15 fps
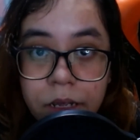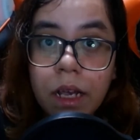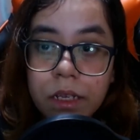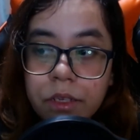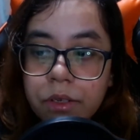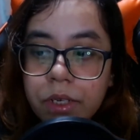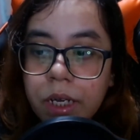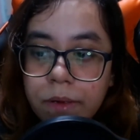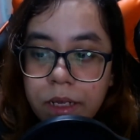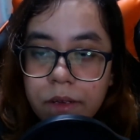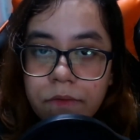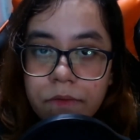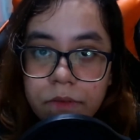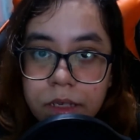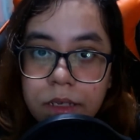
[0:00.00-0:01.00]
Yasuke was a
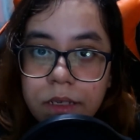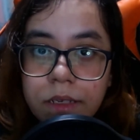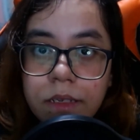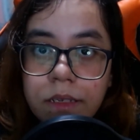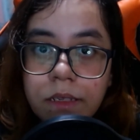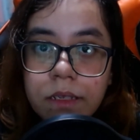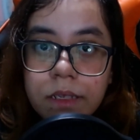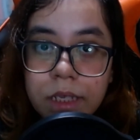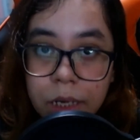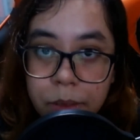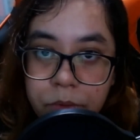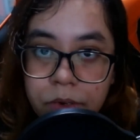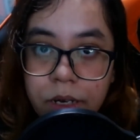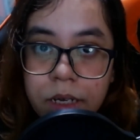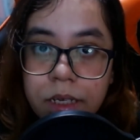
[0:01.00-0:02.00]
real
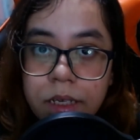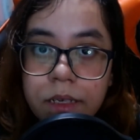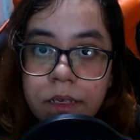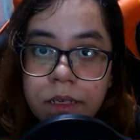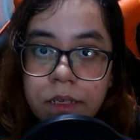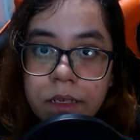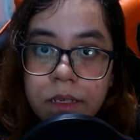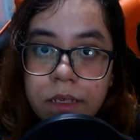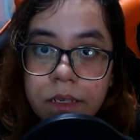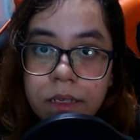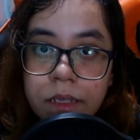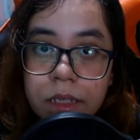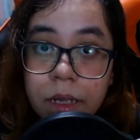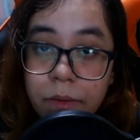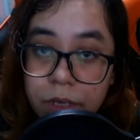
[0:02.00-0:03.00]
samurai
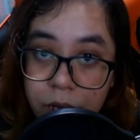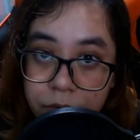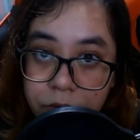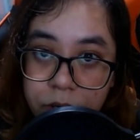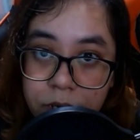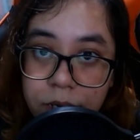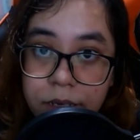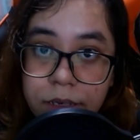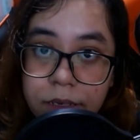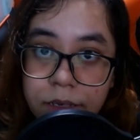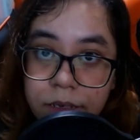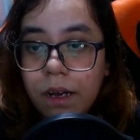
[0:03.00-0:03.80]
that was African.